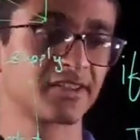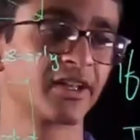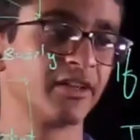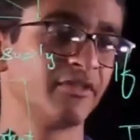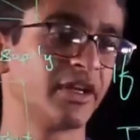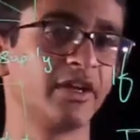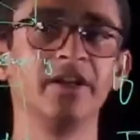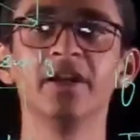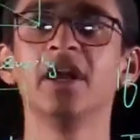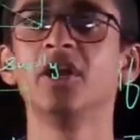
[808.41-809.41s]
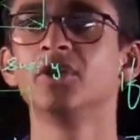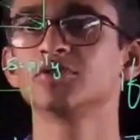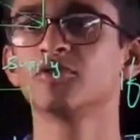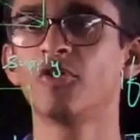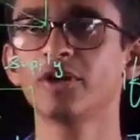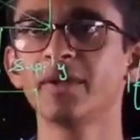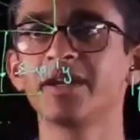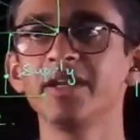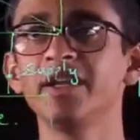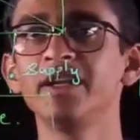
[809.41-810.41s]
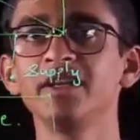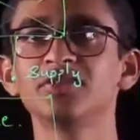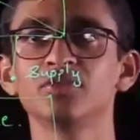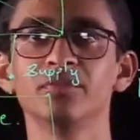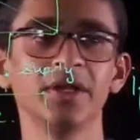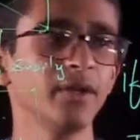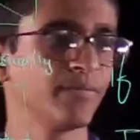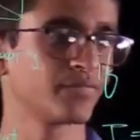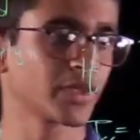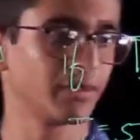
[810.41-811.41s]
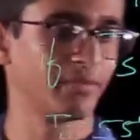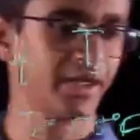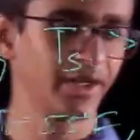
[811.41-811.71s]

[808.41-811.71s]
degree Fahrenheit. So what my reheating should be, my